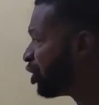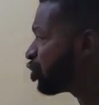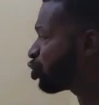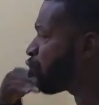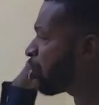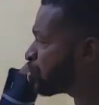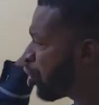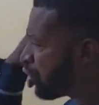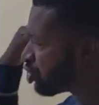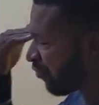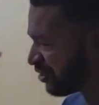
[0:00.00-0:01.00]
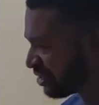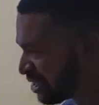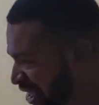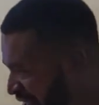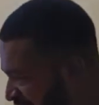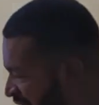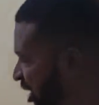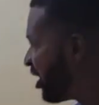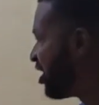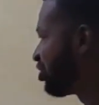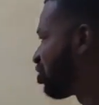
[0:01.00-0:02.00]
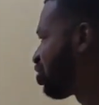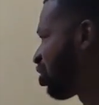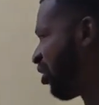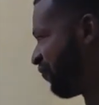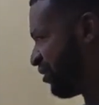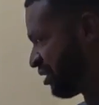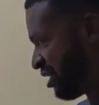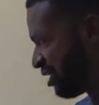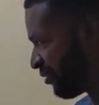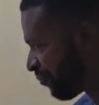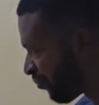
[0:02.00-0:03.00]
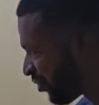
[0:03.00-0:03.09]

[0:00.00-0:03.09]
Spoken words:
the structures of the state, the institution of the state.